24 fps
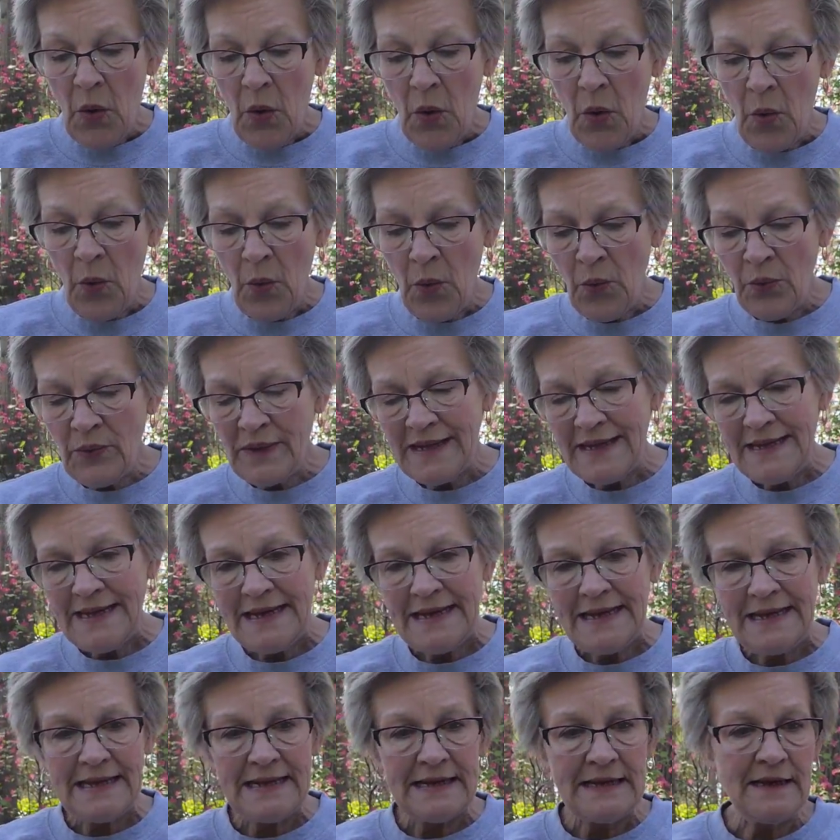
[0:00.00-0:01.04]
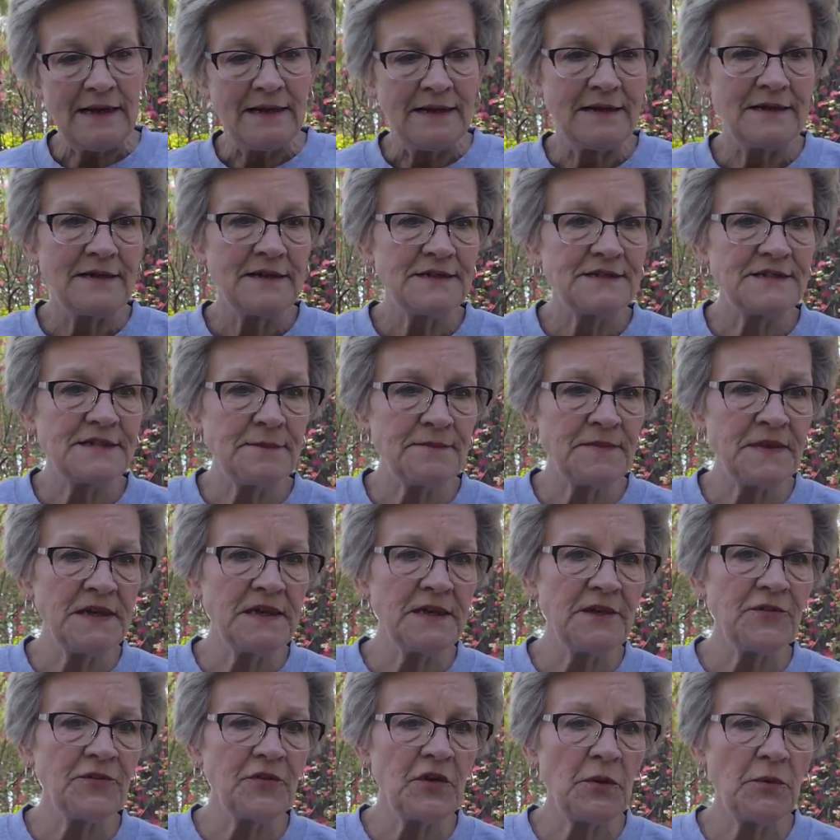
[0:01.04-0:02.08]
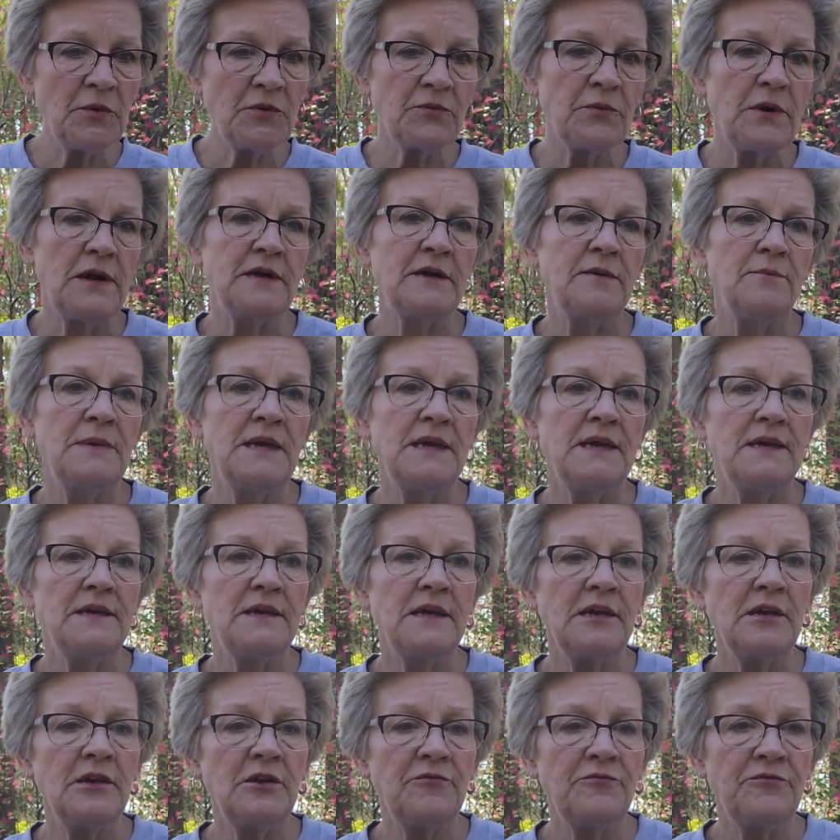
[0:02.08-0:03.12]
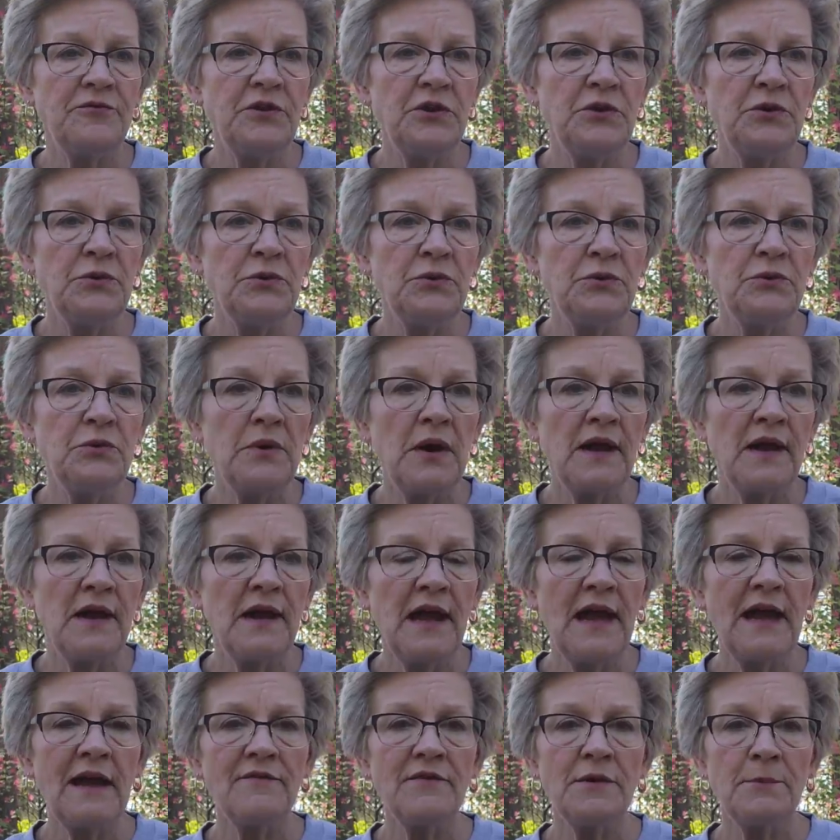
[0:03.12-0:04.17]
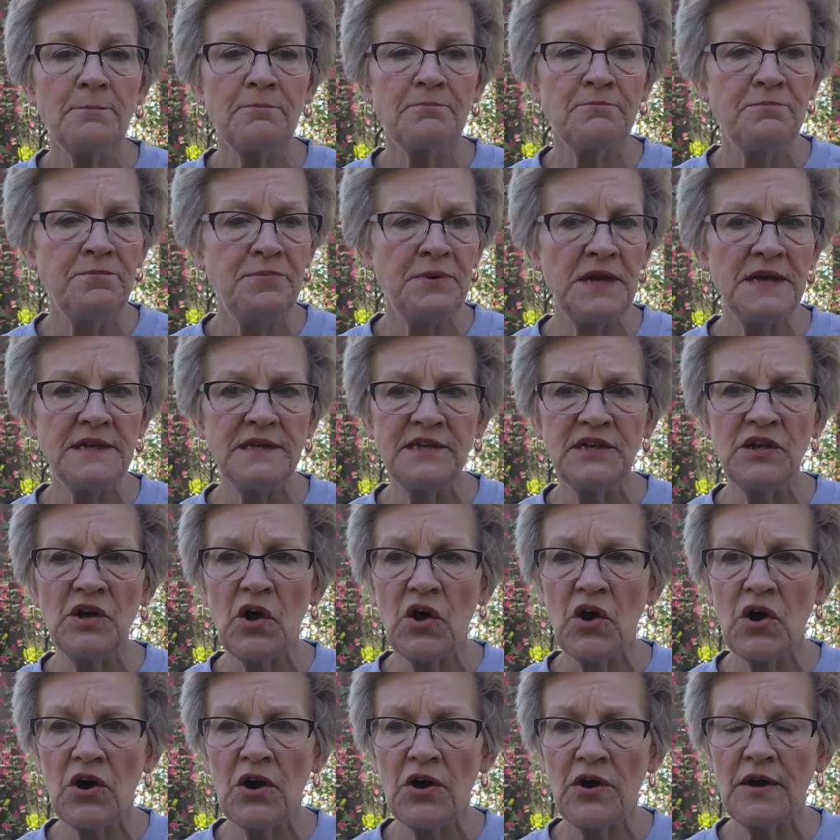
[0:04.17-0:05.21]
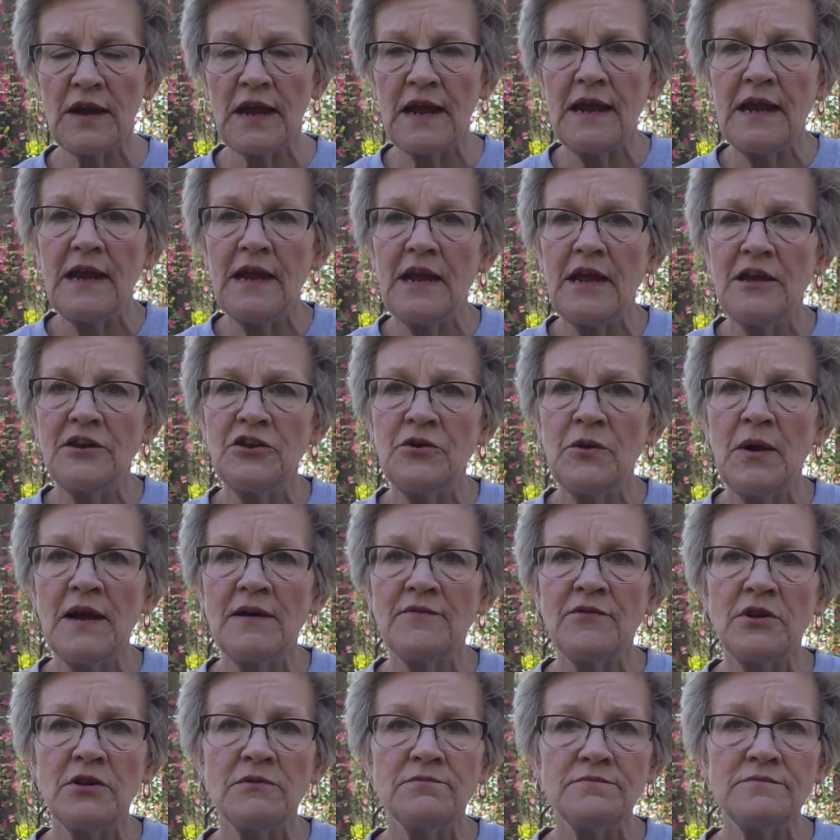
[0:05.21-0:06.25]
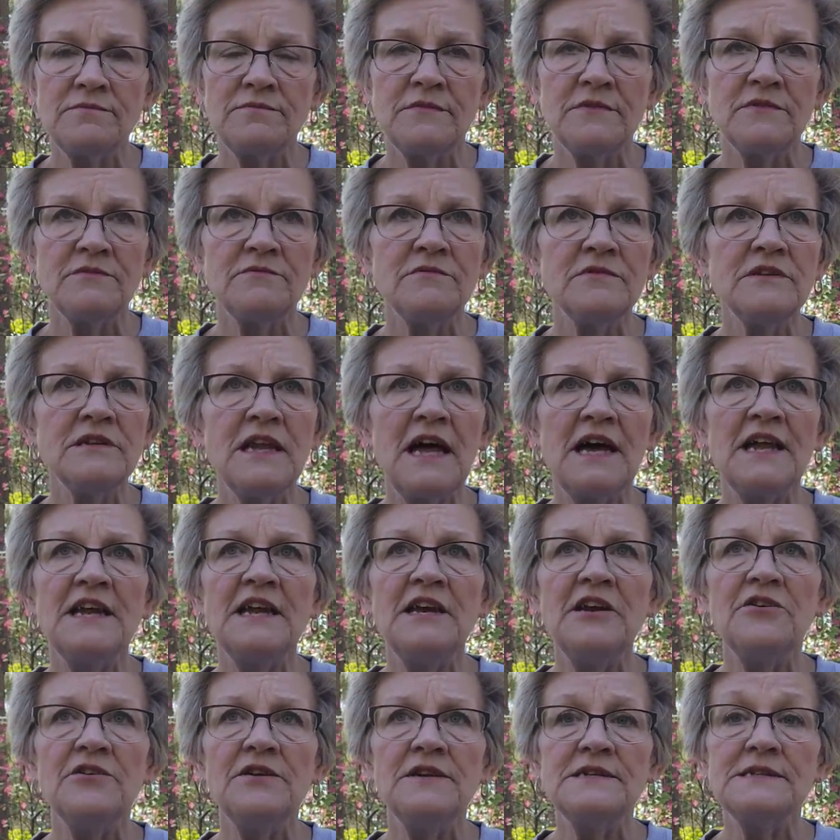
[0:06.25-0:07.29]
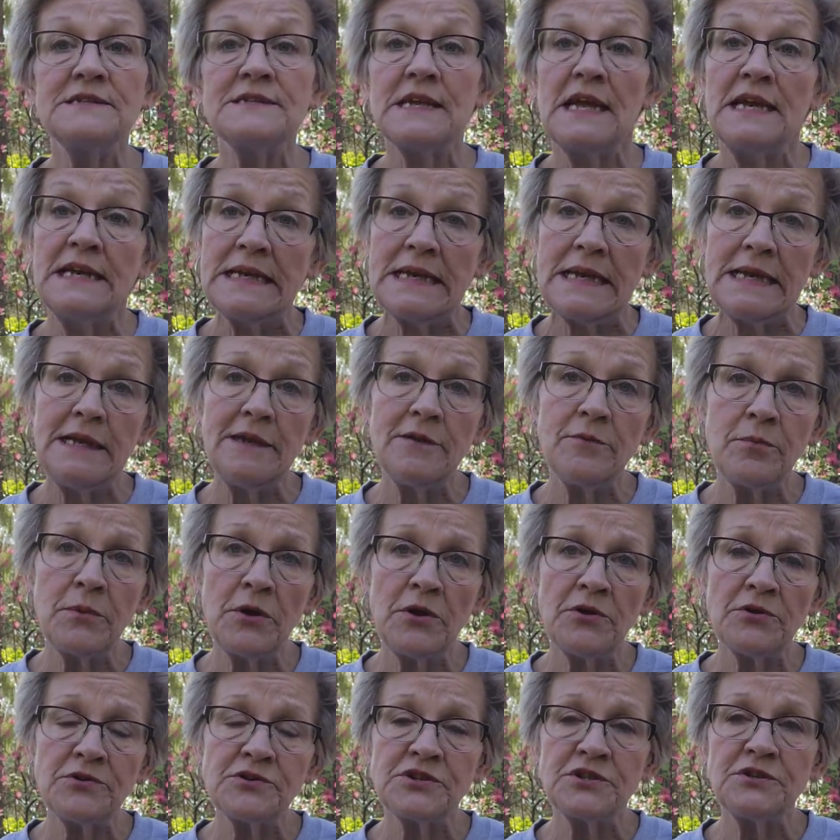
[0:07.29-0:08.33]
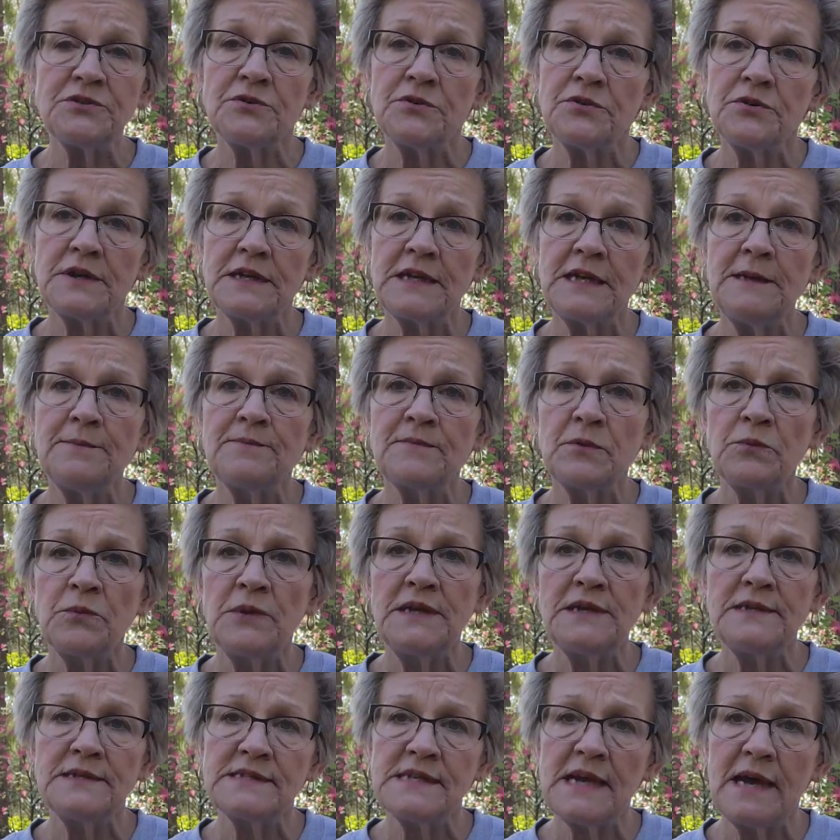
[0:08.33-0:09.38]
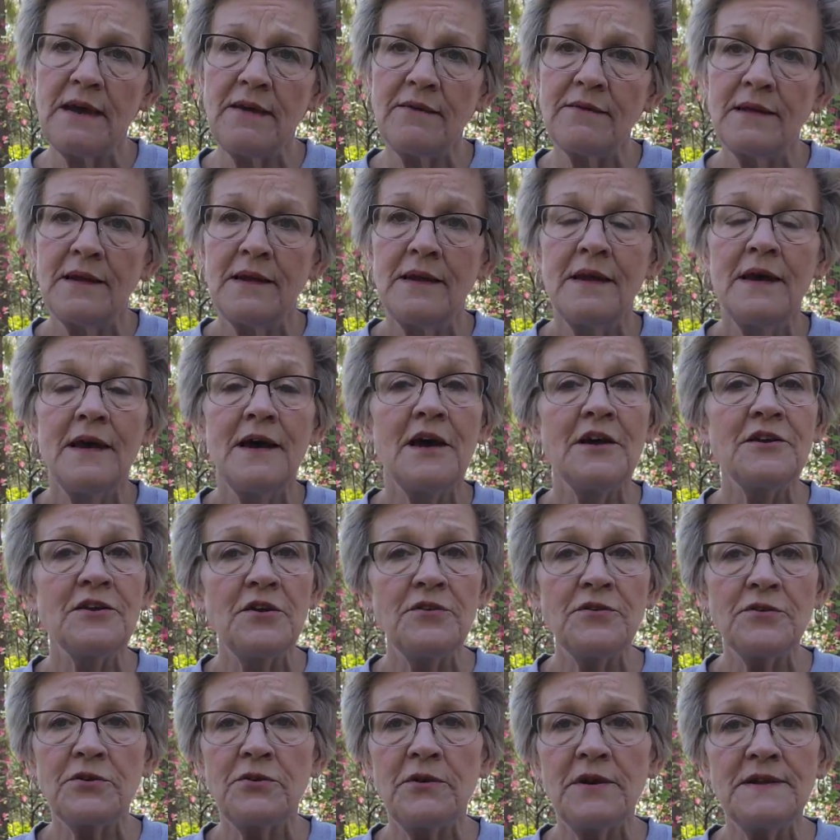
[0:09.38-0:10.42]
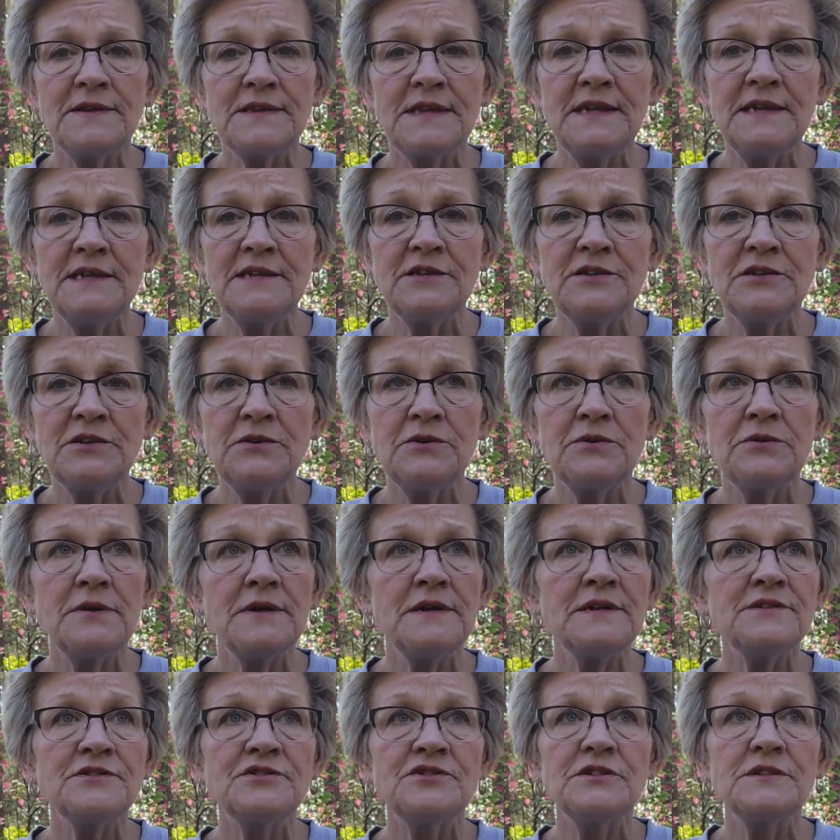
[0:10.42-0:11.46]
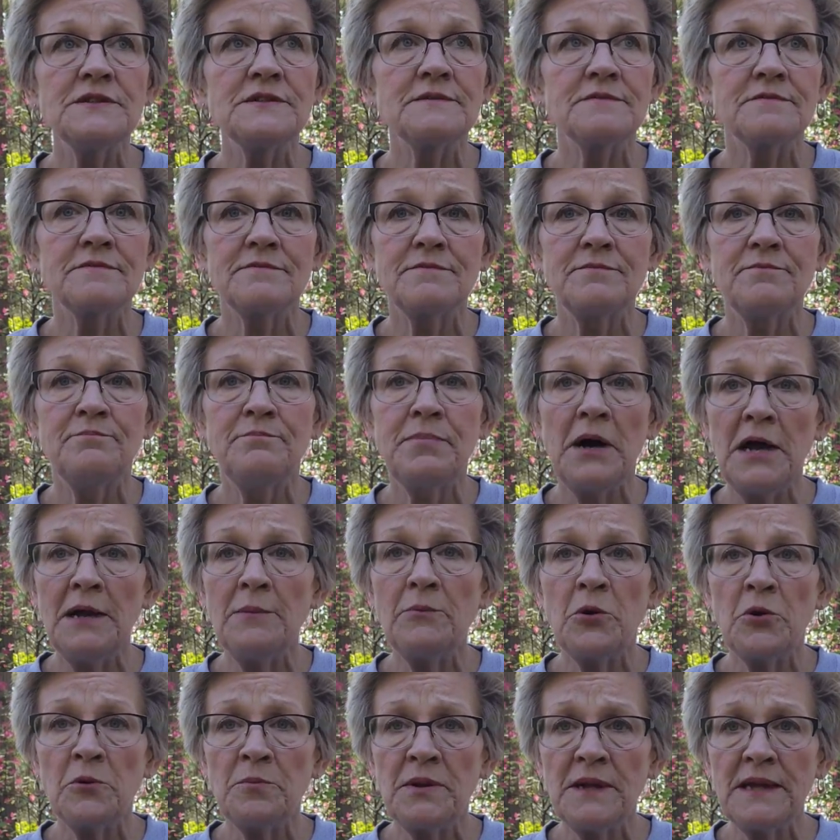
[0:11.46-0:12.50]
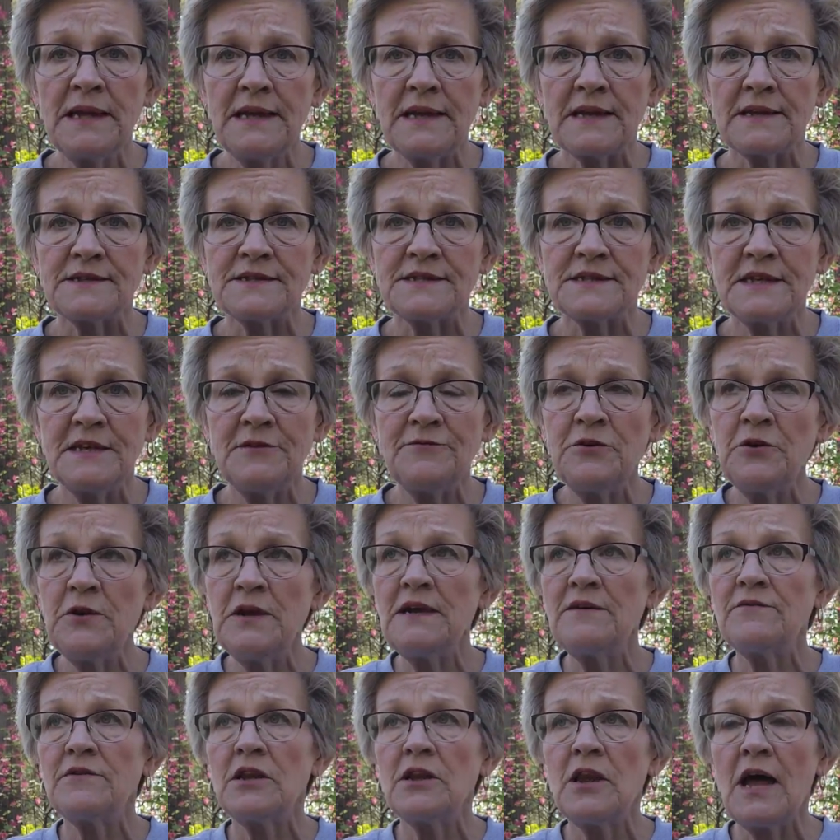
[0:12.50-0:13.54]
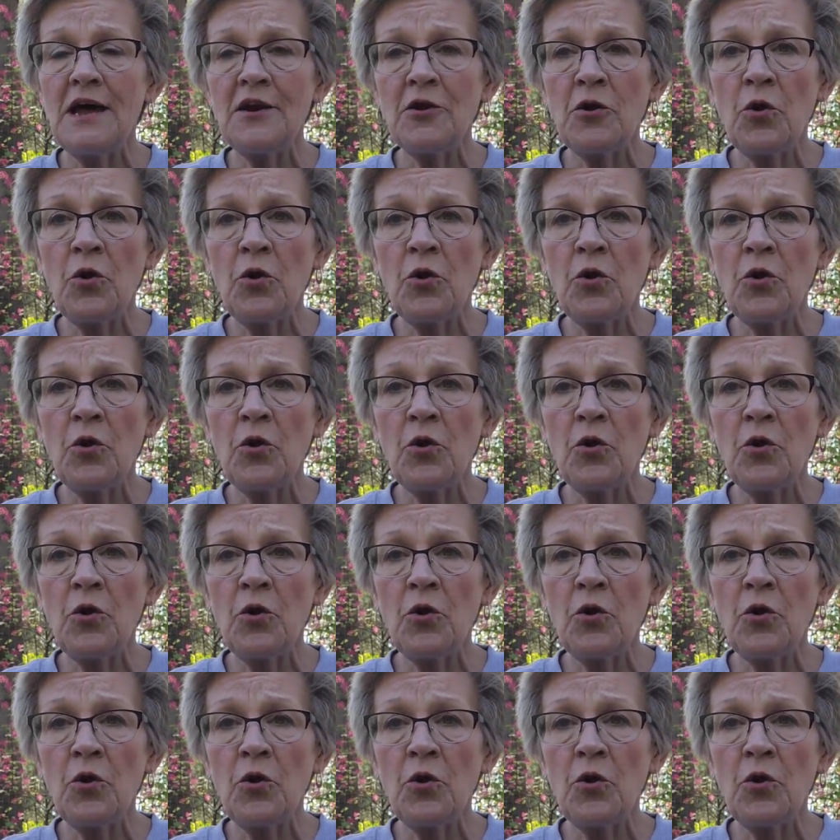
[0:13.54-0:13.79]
Okay, something else I would recommend if you have a big yard and you have a lot of areas that need mulch in order to keep the weeds out, another great thing to do is just buy more plants. If you have a lot of